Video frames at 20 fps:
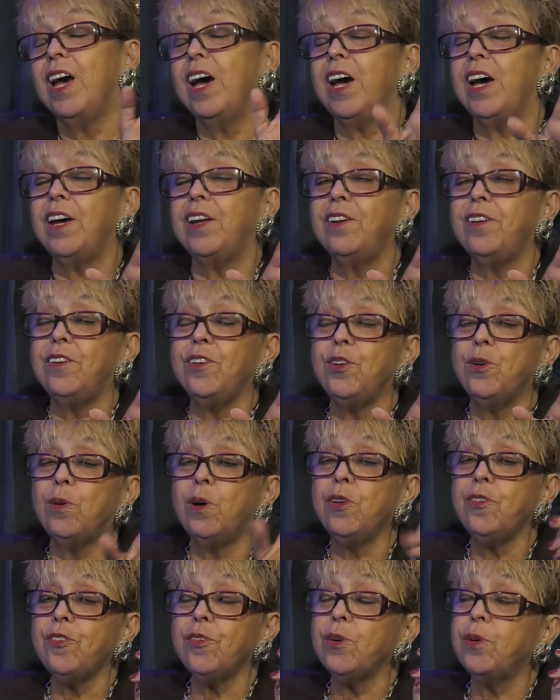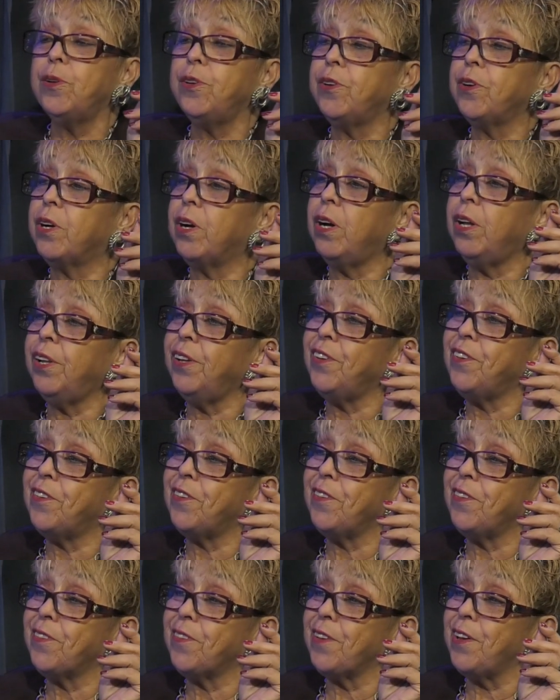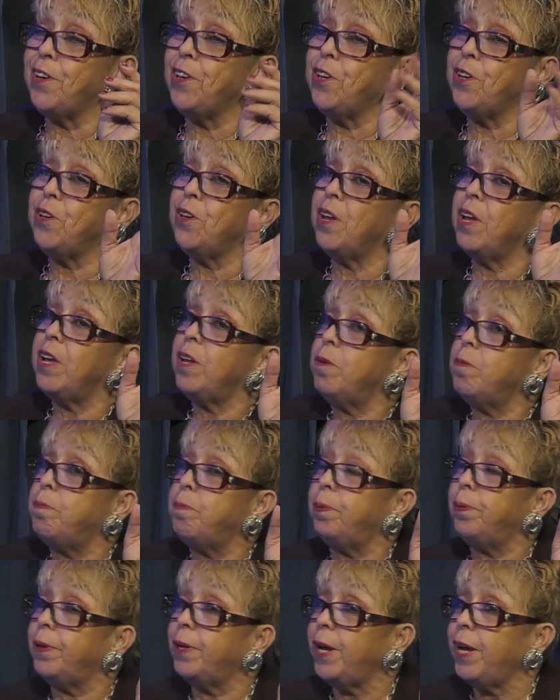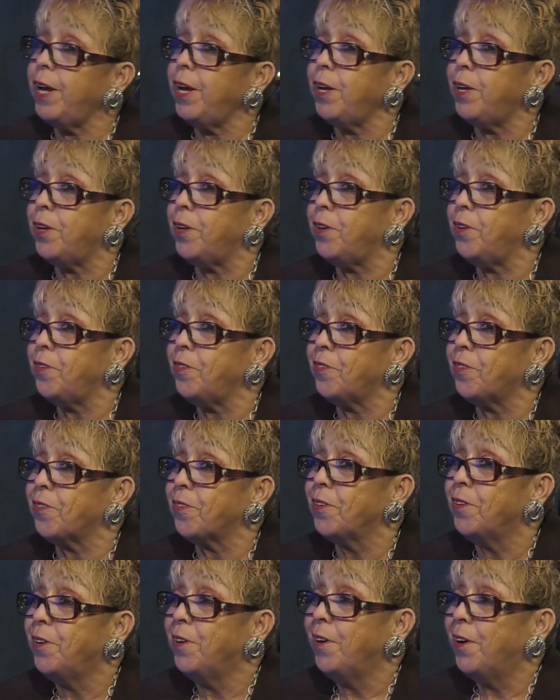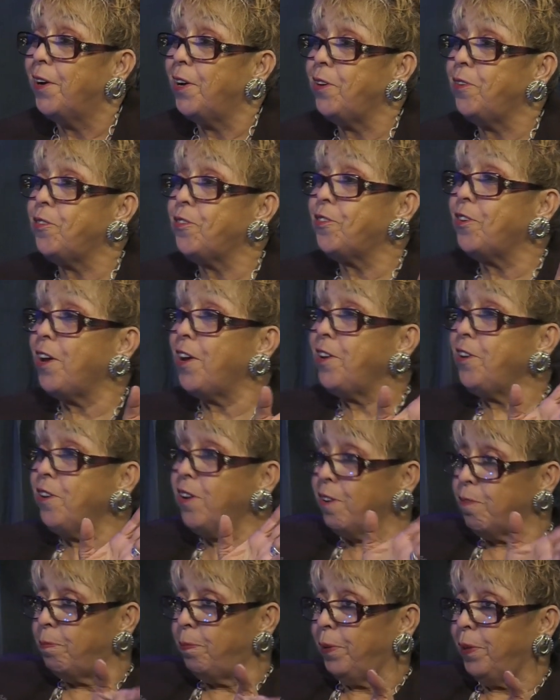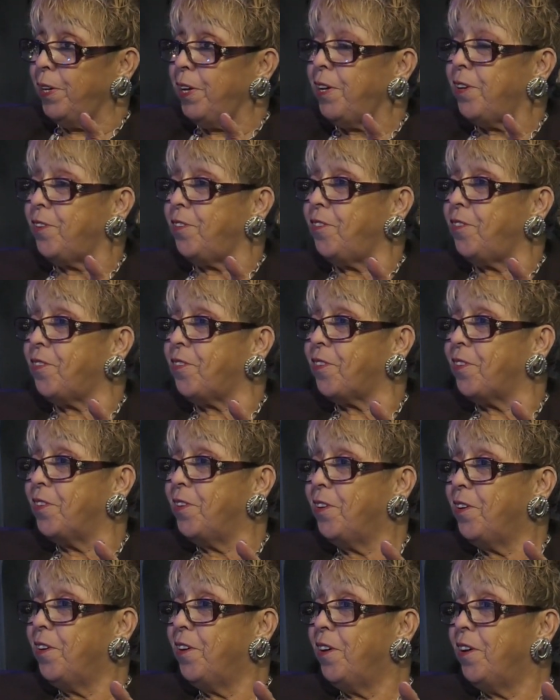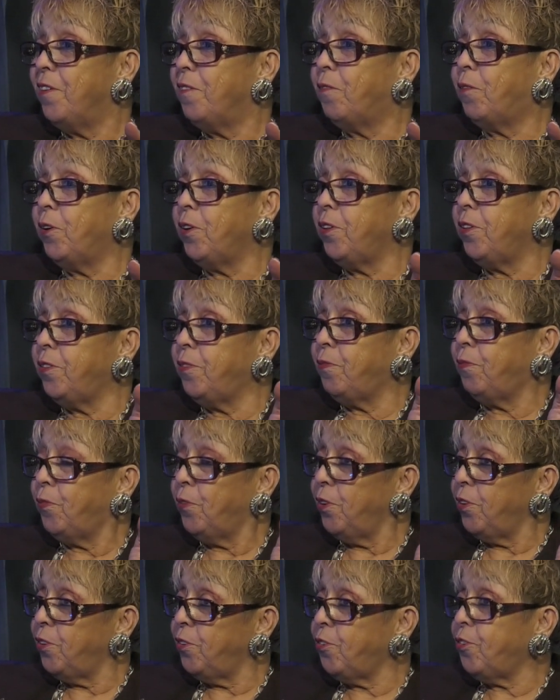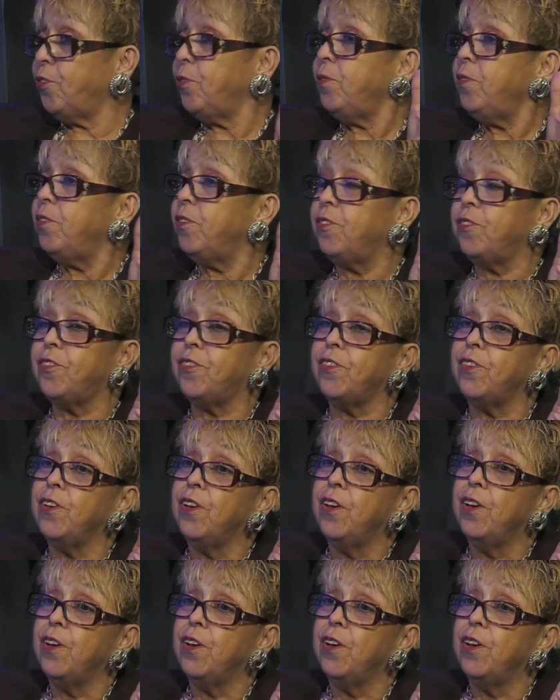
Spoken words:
And you also go into colleges and plays. I understand you have plays for the students.